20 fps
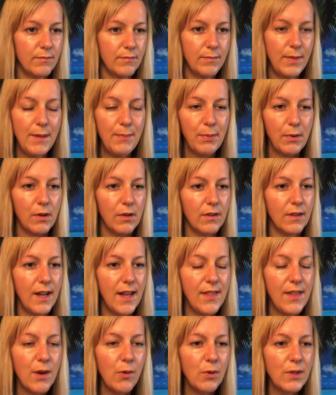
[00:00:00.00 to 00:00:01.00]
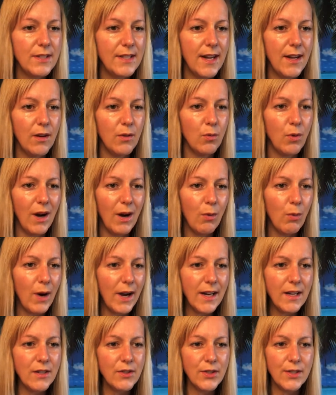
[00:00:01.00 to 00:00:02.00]
people, and they would say, well,
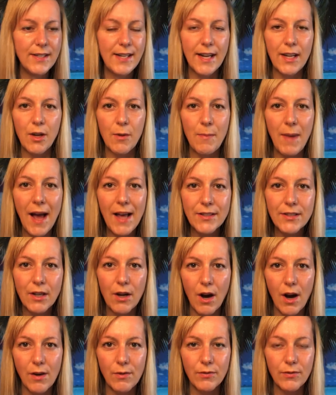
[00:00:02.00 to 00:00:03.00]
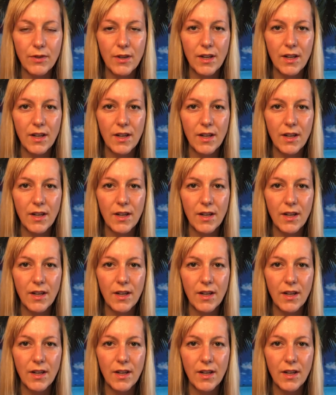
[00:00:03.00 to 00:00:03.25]
why didn't you take your mask off?